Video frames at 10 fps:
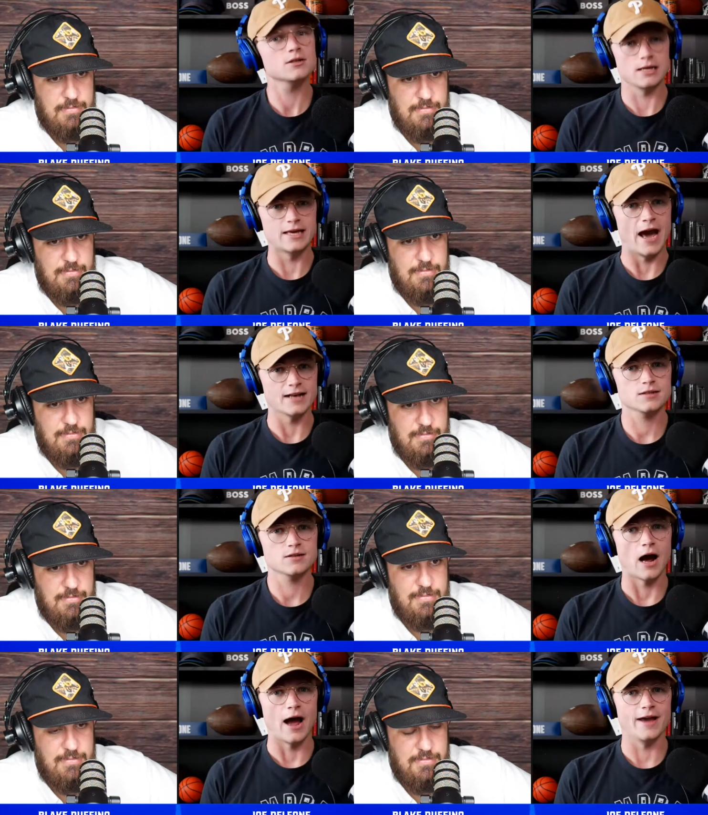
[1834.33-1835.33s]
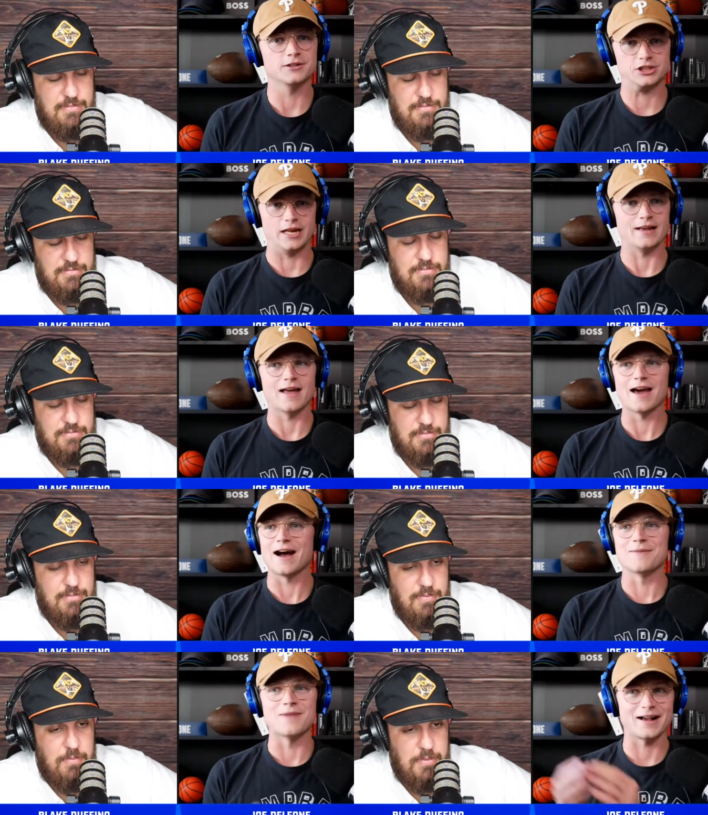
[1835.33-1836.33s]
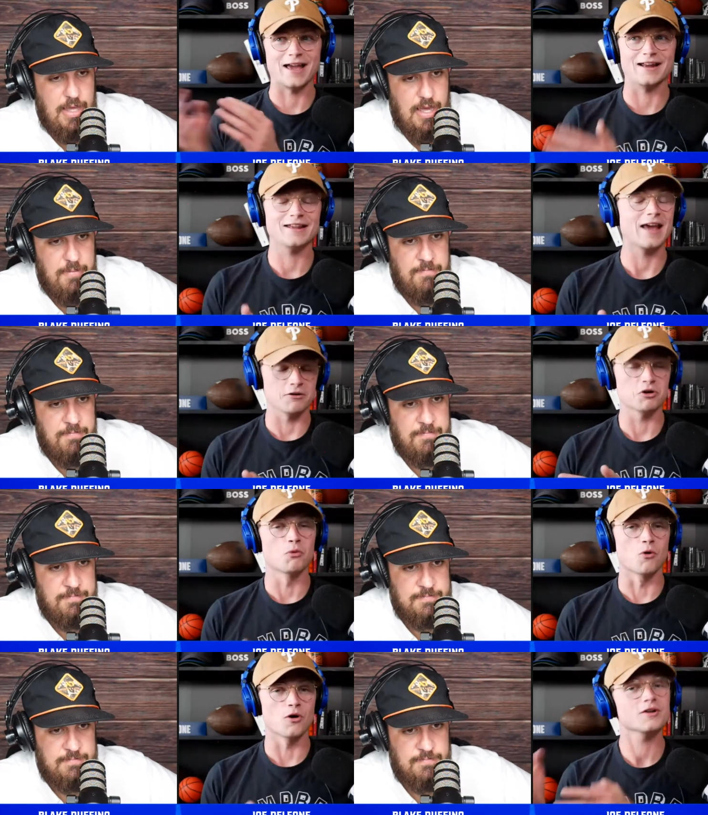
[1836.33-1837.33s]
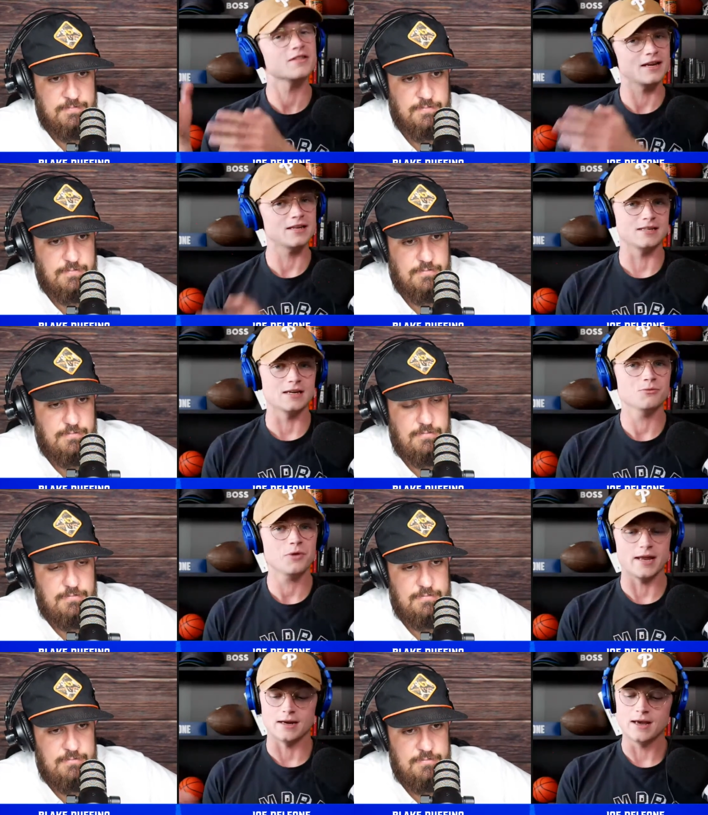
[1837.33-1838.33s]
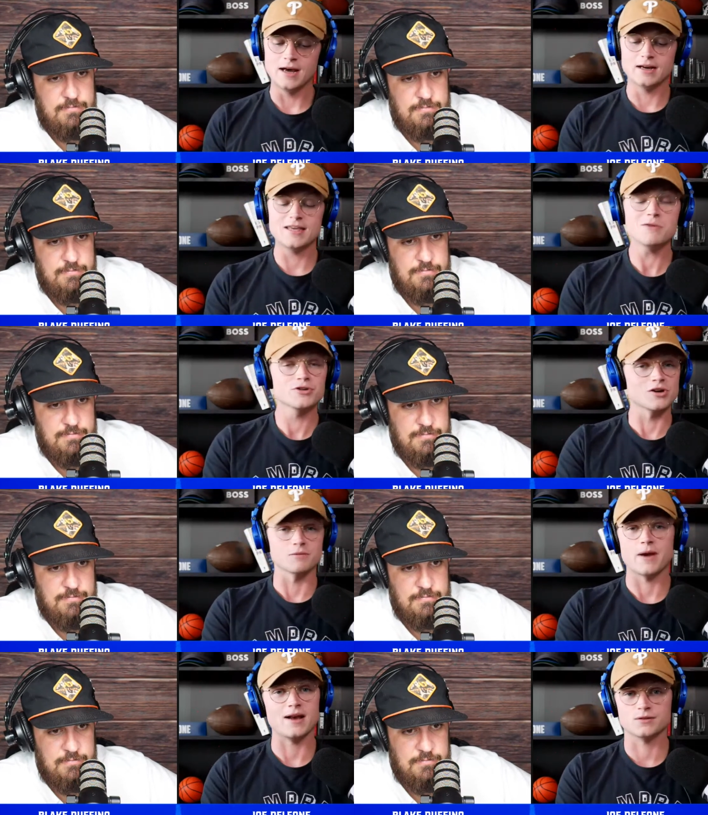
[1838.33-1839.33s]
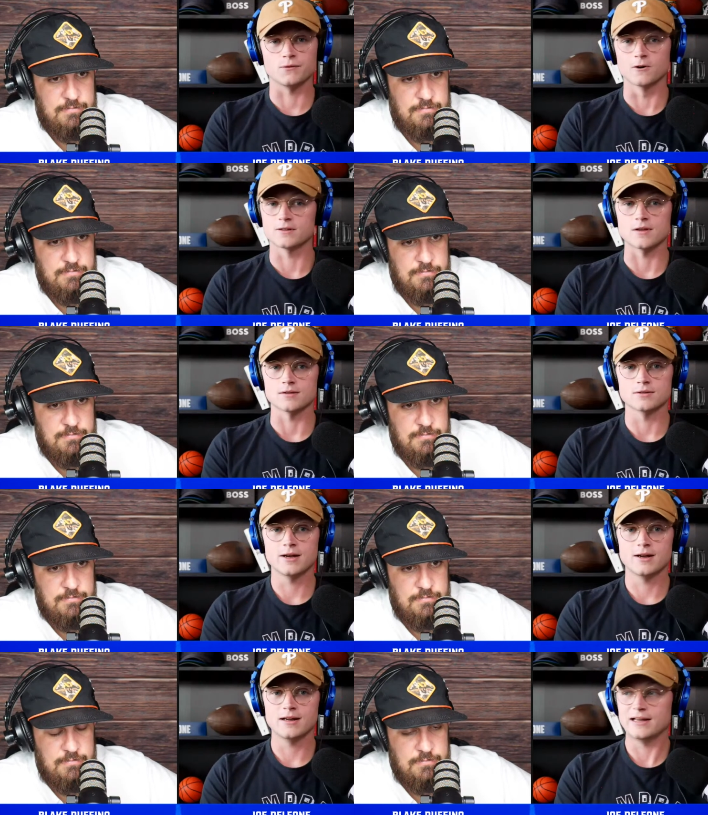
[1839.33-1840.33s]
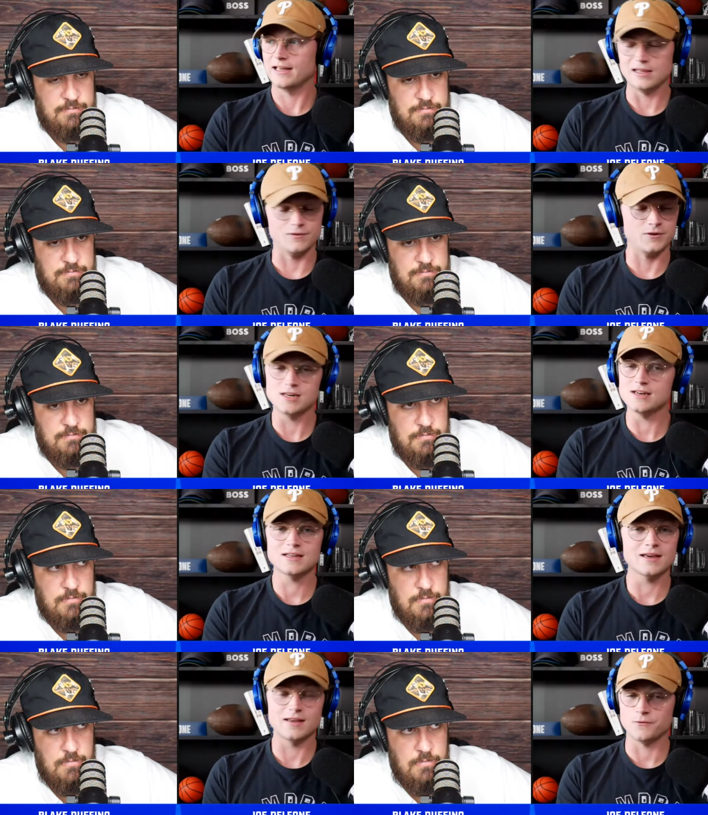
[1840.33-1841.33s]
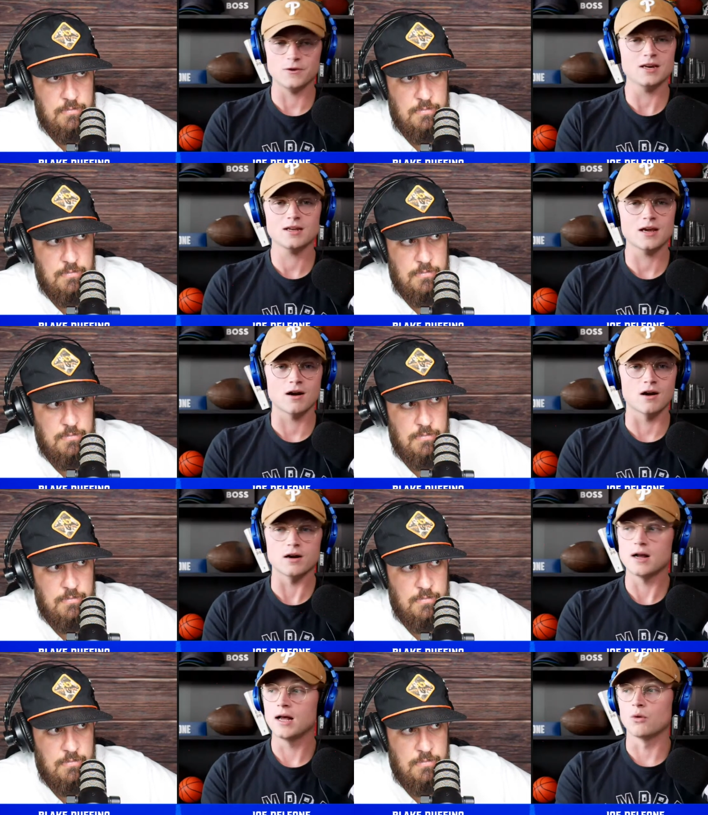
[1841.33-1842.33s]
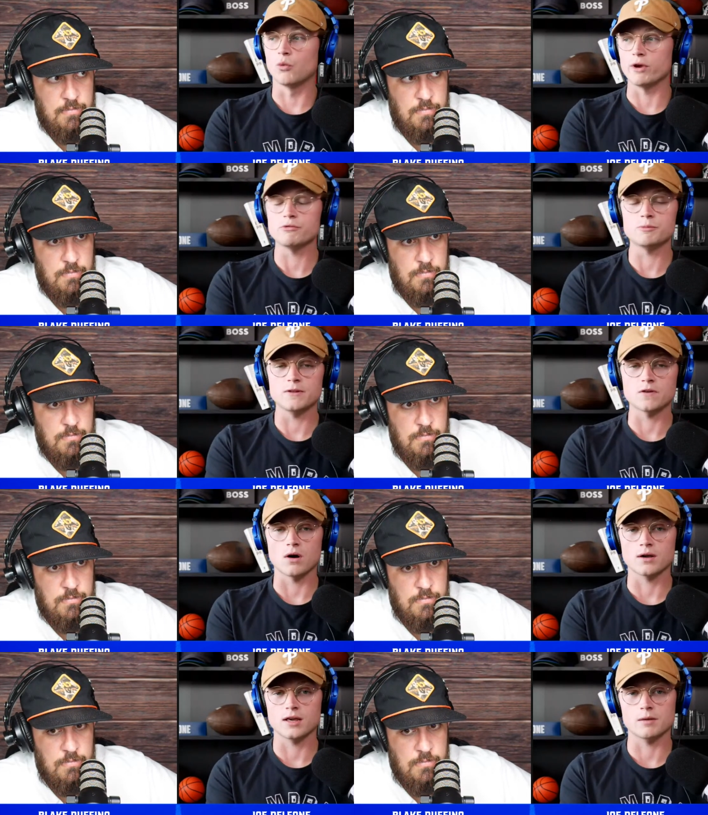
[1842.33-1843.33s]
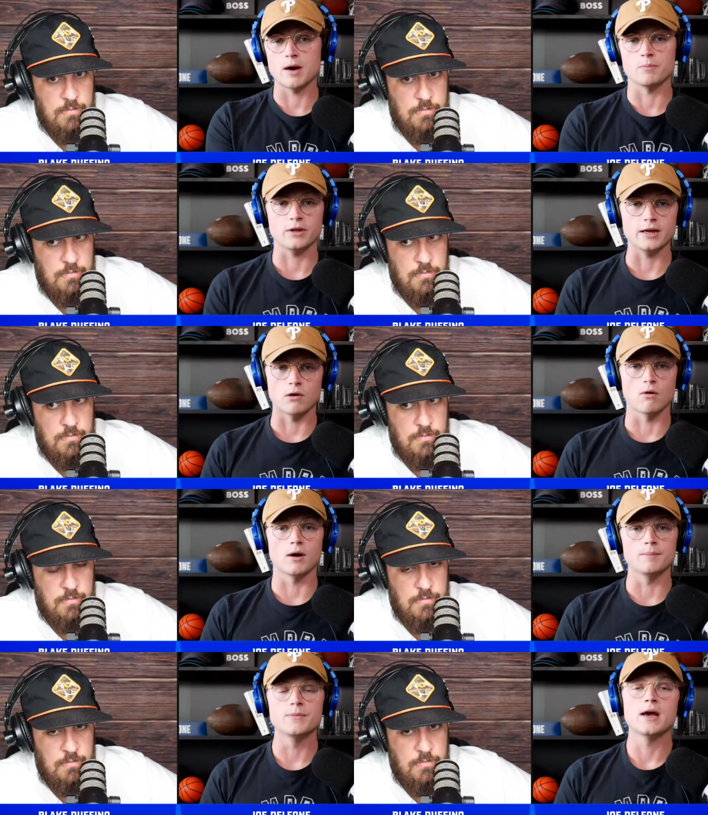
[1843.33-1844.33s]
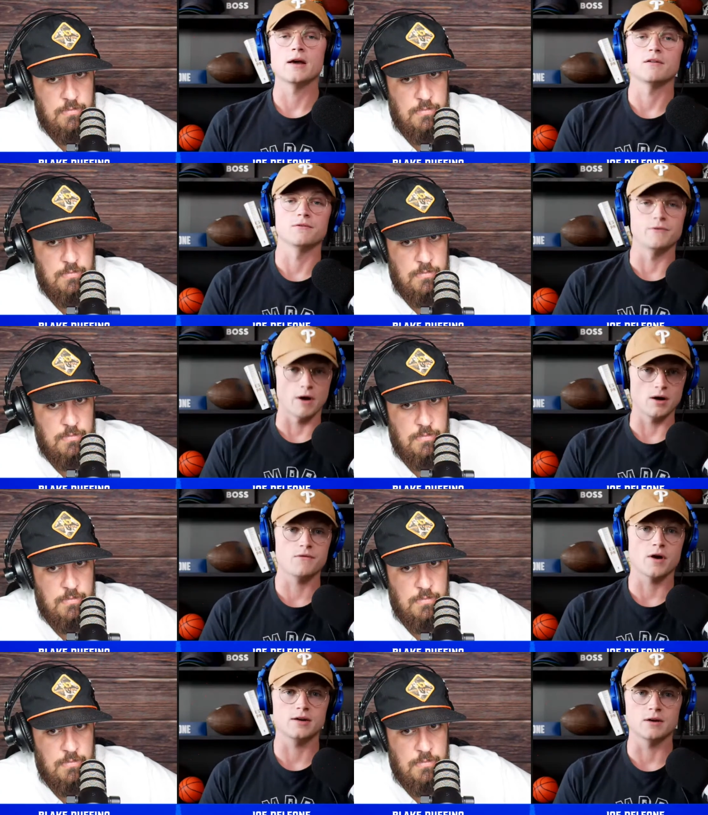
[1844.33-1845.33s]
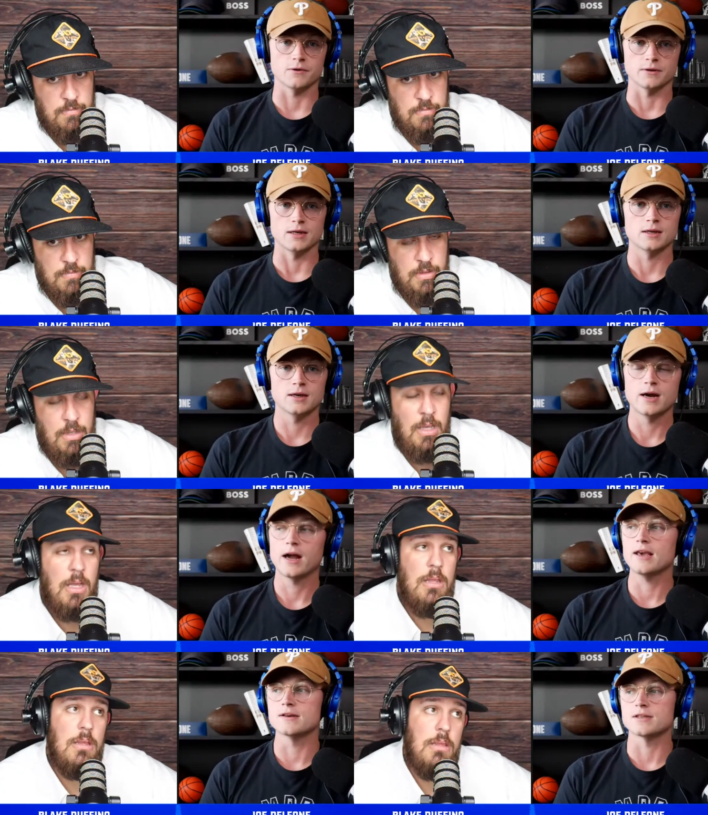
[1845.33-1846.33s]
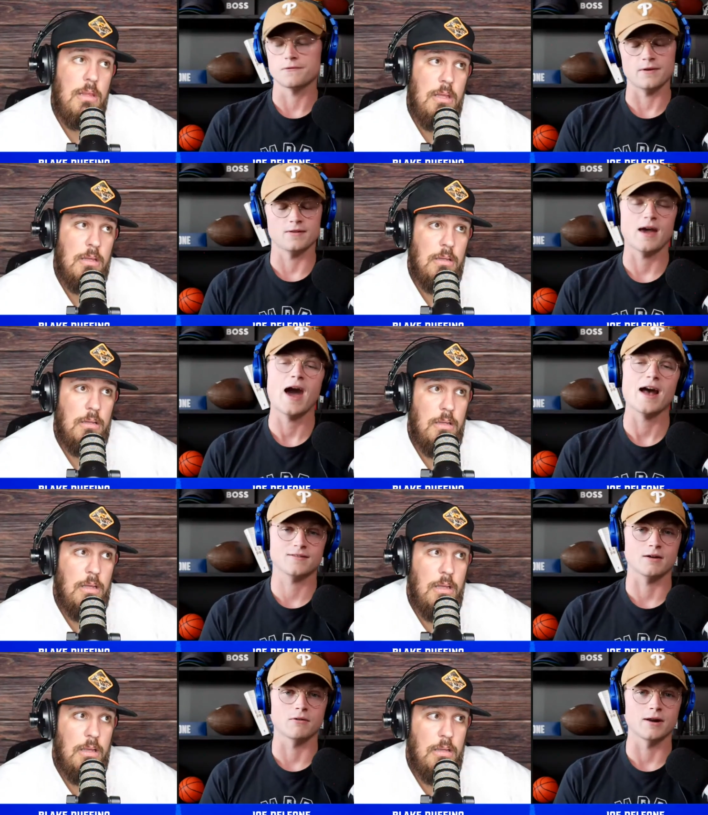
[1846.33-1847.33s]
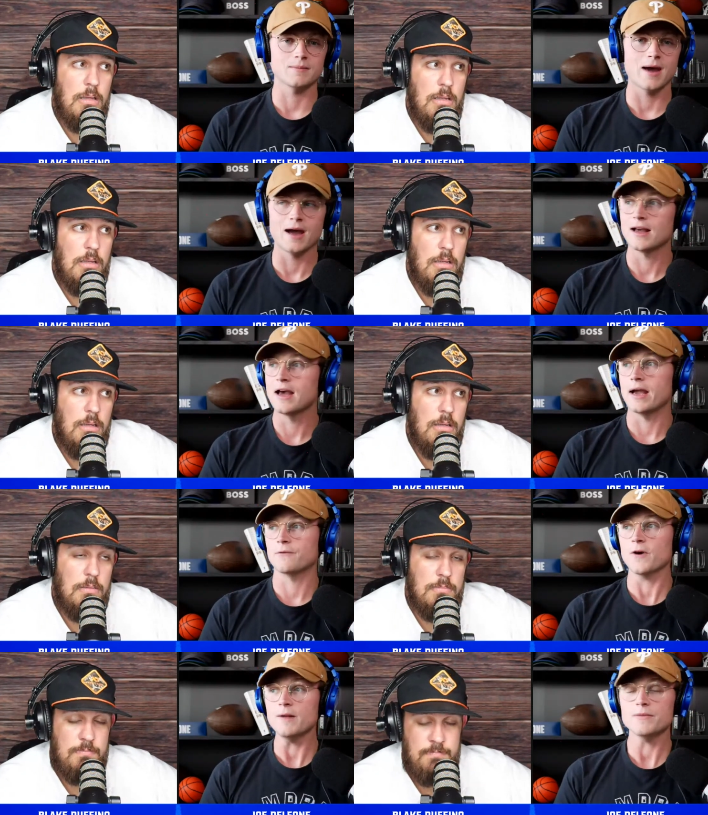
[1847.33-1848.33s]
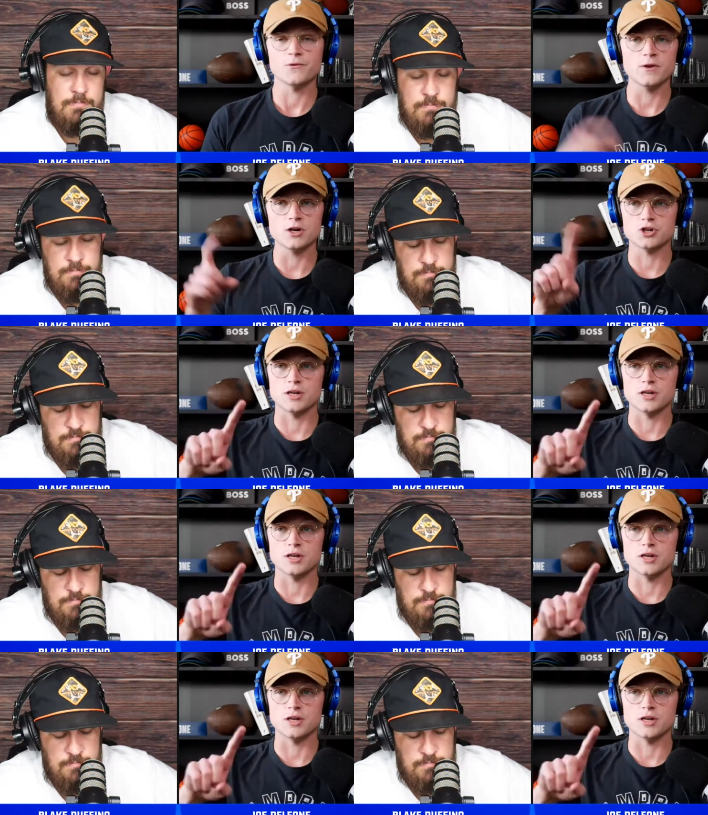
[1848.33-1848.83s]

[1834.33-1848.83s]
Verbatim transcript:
Speaker 1: yes, I understand that. I'm not okay. handing out an award that he didn't win. He was on pace for it though. If he didn't get if he didn't get hurt, we would be talking about Blake Corum very, very differently. He is a fantastic running back. And for him to finish and